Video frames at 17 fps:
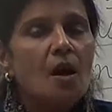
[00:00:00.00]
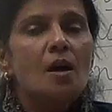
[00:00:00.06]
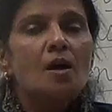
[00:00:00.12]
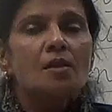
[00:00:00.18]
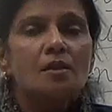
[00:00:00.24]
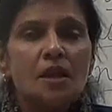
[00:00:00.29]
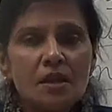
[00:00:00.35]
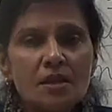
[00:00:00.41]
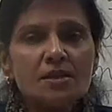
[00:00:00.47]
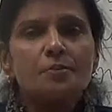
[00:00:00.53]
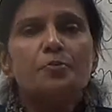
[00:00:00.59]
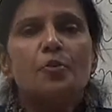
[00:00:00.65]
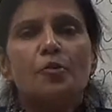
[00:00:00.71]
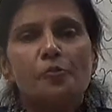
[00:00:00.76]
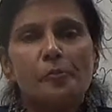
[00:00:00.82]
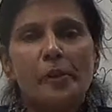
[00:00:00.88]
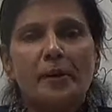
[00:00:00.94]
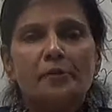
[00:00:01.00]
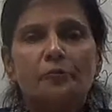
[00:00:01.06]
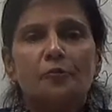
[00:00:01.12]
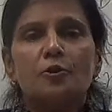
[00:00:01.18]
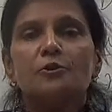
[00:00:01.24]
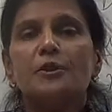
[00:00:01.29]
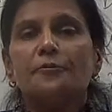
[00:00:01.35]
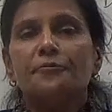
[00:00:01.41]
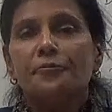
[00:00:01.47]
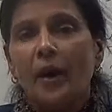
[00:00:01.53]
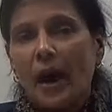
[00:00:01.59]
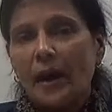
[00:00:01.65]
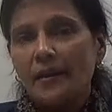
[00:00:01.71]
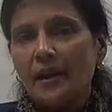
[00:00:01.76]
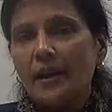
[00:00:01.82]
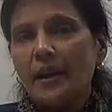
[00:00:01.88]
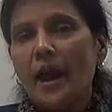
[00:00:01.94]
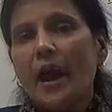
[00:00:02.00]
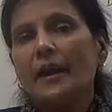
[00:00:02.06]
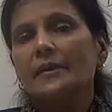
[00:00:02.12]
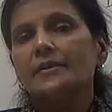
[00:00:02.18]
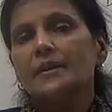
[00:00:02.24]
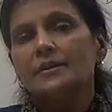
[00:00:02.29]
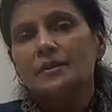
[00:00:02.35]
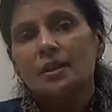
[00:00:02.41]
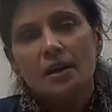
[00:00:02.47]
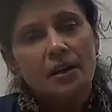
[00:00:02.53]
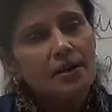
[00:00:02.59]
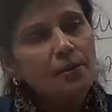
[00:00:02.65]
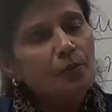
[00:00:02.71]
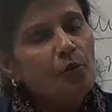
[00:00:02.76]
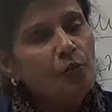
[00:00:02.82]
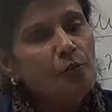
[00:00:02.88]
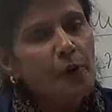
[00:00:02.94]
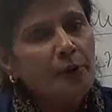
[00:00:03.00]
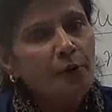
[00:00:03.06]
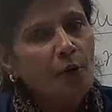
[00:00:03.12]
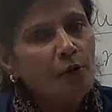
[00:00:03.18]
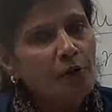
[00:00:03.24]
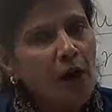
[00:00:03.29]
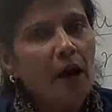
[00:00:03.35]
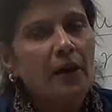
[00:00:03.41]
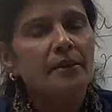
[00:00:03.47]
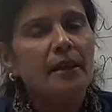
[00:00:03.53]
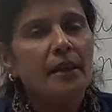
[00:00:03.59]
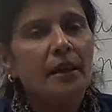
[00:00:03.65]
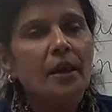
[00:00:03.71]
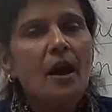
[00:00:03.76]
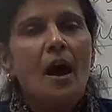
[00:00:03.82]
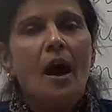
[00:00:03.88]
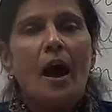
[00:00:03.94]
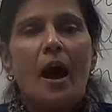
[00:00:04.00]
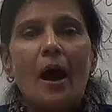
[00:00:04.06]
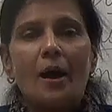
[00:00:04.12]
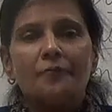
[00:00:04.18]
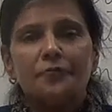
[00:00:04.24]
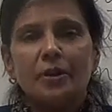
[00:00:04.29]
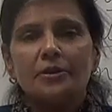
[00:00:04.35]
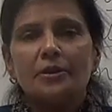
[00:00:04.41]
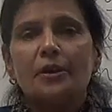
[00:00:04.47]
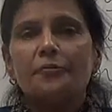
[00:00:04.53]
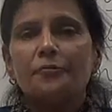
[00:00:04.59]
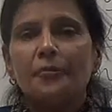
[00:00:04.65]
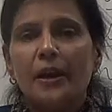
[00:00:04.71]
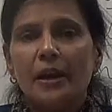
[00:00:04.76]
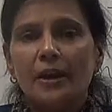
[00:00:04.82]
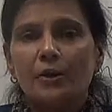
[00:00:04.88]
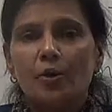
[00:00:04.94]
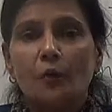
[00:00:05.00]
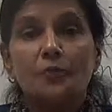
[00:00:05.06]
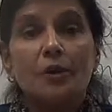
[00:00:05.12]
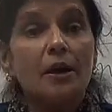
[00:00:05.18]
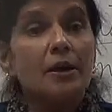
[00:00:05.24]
This movement was the final and the third movement of Gandhi after the failure of the